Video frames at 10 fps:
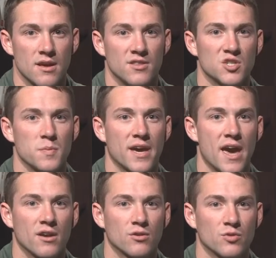This
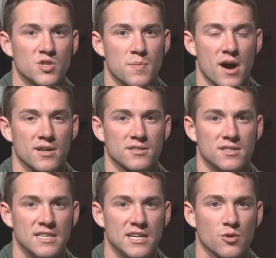mechanical response to
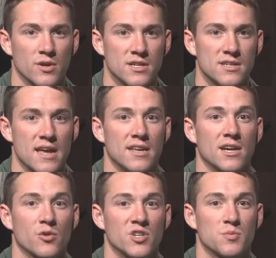decreased and
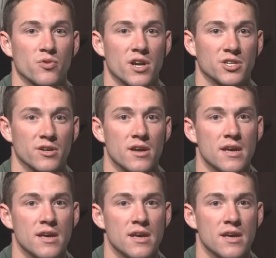increased pressure